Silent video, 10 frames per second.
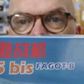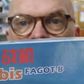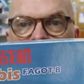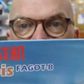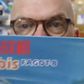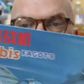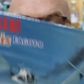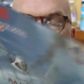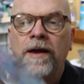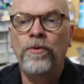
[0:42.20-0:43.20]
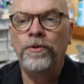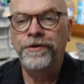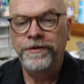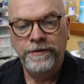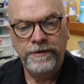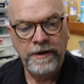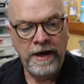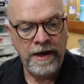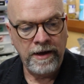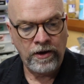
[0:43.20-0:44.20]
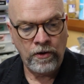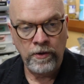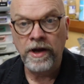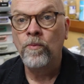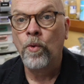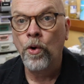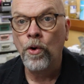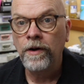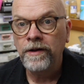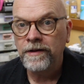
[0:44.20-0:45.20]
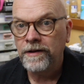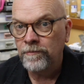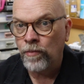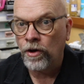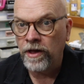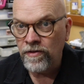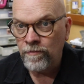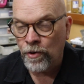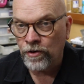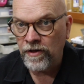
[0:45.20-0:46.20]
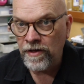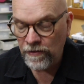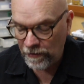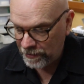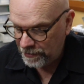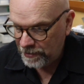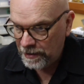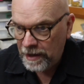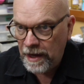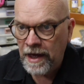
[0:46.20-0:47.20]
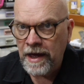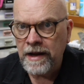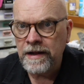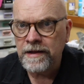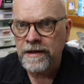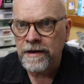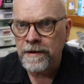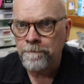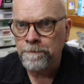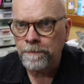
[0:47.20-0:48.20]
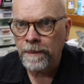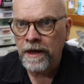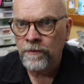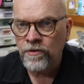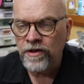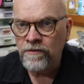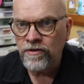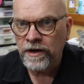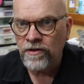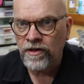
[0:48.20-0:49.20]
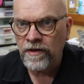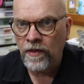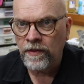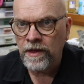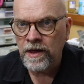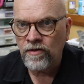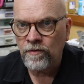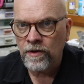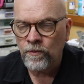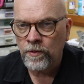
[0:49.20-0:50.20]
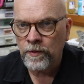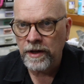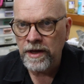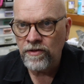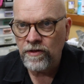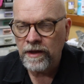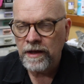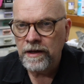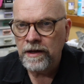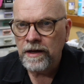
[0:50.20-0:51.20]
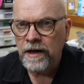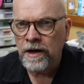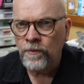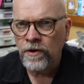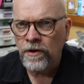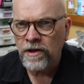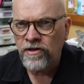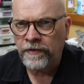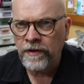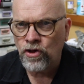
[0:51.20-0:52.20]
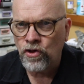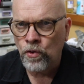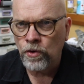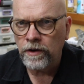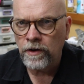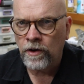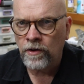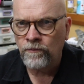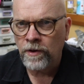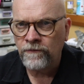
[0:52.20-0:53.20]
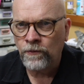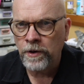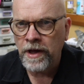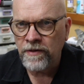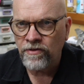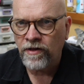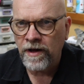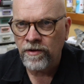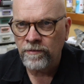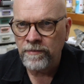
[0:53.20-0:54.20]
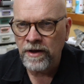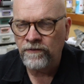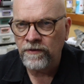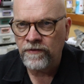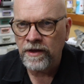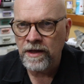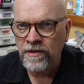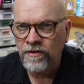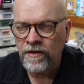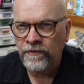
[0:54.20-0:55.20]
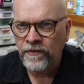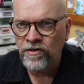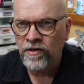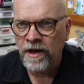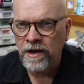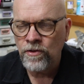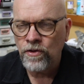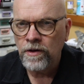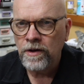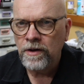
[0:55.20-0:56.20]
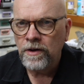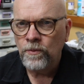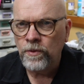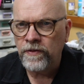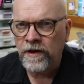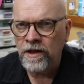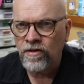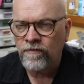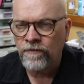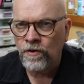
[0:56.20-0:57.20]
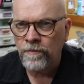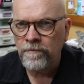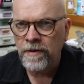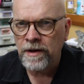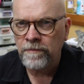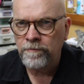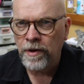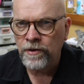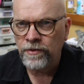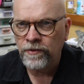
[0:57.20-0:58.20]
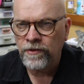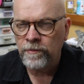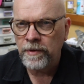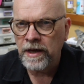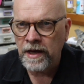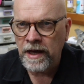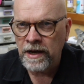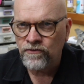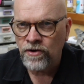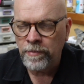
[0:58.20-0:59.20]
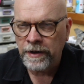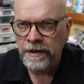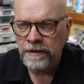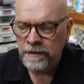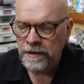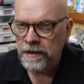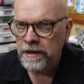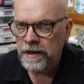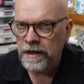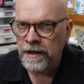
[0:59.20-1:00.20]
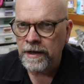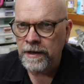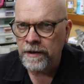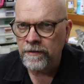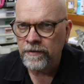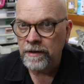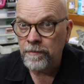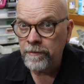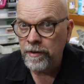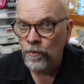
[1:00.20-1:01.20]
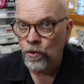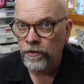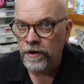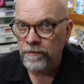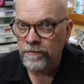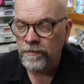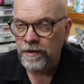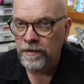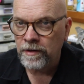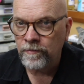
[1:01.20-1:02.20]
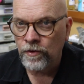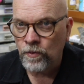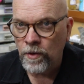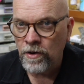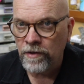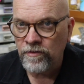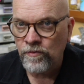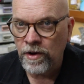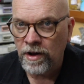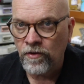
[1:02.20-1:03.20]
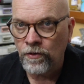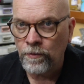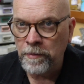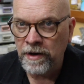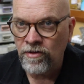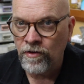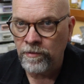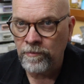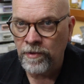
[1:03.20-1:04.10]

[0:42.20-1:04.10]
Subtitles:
are both labelled Korean War boxings, and it was interesting to see that these were released. We're not exactly short of 1/48 scale MiG-15s at this stage, with kits from both Tamiya and Trumpeter. There may be more that I'm not aware of as well. I've got to admit it's not